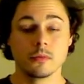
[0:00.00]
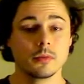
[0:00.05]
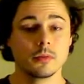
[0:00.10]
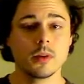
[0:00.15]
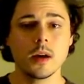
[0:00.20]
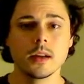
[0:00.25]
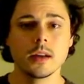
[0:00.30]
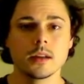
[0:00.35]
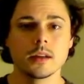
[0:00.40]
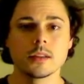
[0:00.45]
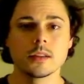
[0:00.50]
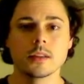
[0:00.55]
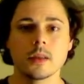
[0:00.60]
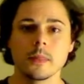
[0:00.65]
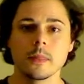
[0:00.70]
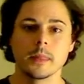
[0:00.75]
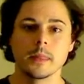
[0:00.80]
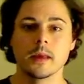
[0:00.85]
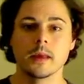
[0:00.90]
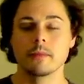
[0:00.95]
products
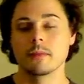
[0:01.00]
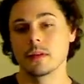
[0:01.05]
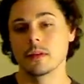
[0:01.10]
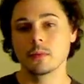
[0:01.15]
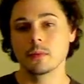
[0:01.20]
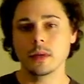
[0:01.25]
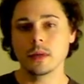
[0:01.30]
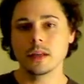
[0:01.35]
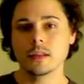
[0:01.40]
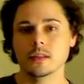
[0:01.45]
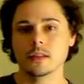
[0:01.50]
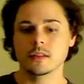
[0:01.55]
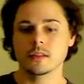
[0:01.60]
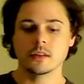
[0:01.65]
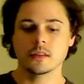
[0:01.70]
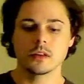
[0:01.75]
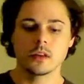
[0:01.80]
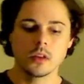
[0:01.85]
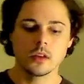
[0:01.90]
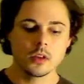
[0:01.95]
at better
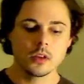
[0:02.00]
prices.